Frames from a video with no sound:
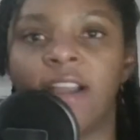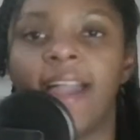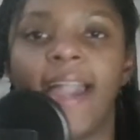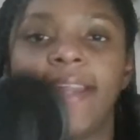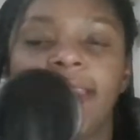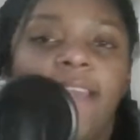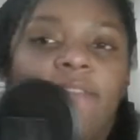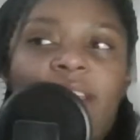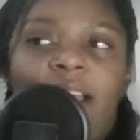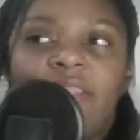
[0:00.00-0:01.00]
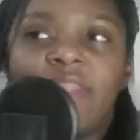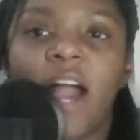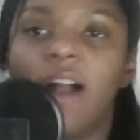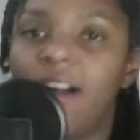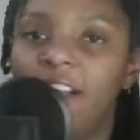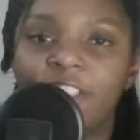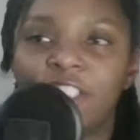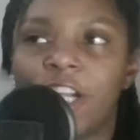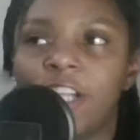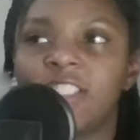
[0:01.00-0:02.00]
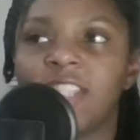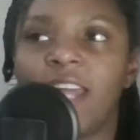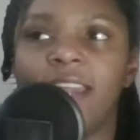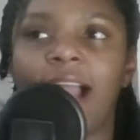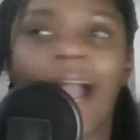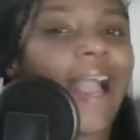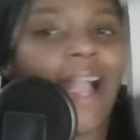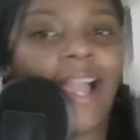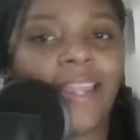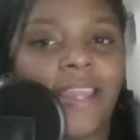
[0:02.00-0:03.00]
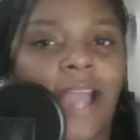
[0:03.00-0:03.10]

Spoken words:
And even at that other church, like I had it,